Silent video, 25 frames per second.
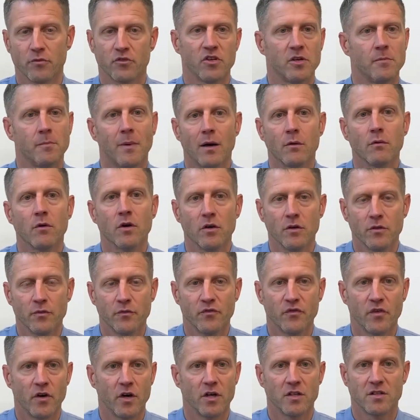The amount
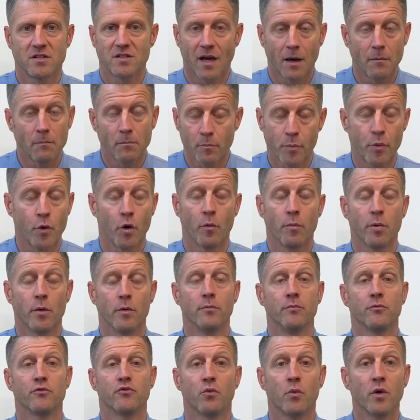of damp
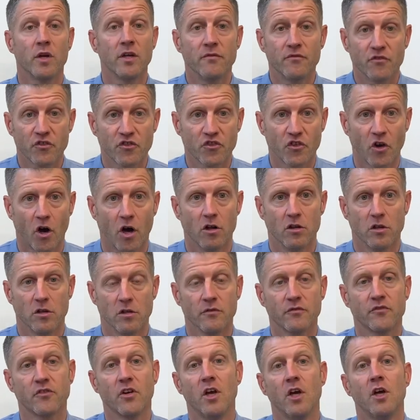problems we've
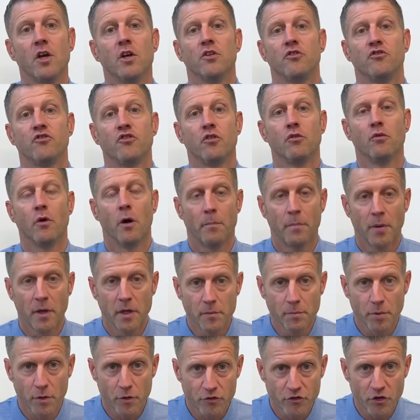solved due to
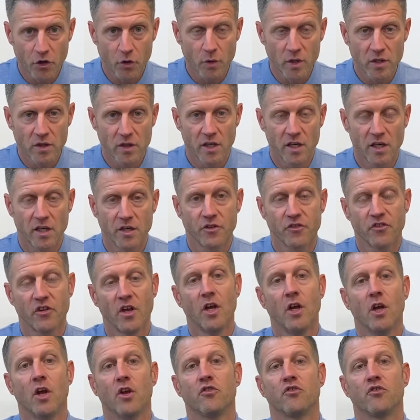people doing this.